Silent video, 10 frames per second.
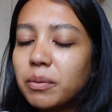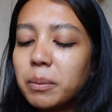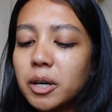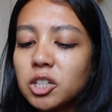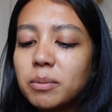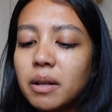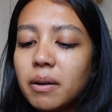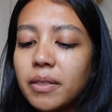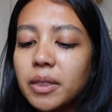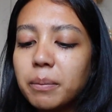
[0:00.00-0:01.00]
from the marshmallow,
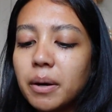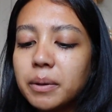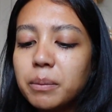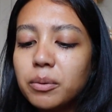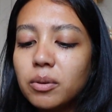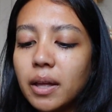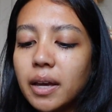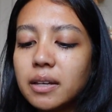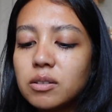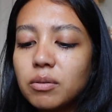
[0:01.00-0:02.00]
and then the pumpkin
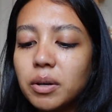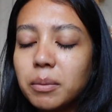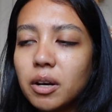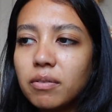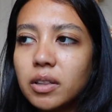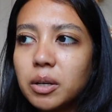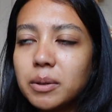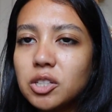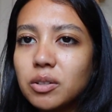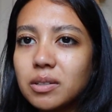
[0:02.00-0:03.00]
brulee is throwing me off a little
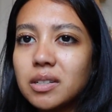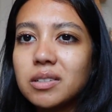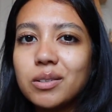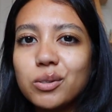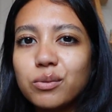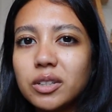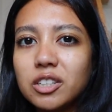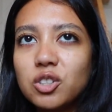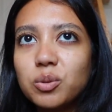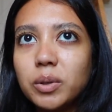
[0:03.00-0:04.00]
bit too because that's also
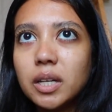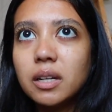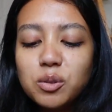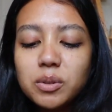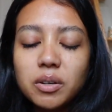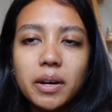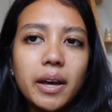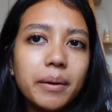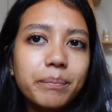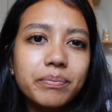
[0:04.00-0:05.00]
really sweet. This one's
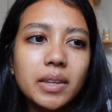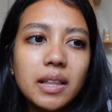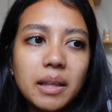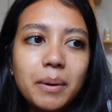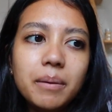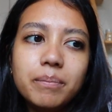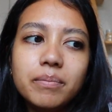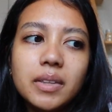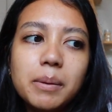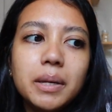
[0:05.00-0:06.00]
okay. Let me
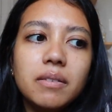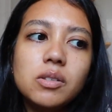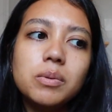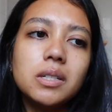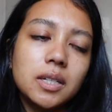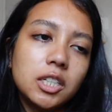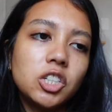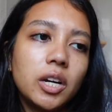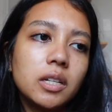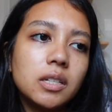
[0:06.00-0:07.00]
give this one a second
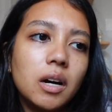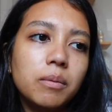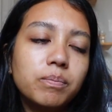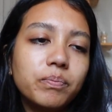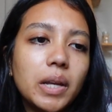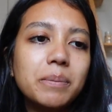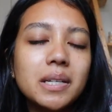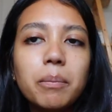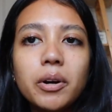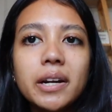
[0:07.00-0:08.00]
chance. I'm
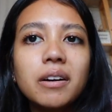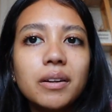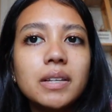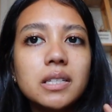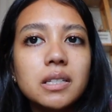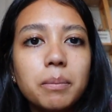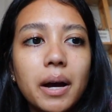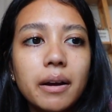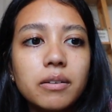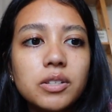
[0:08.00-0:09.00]
separating all these into
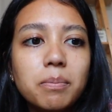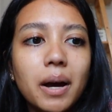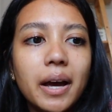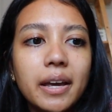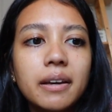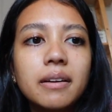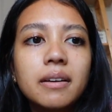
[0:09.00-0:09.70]
piles. My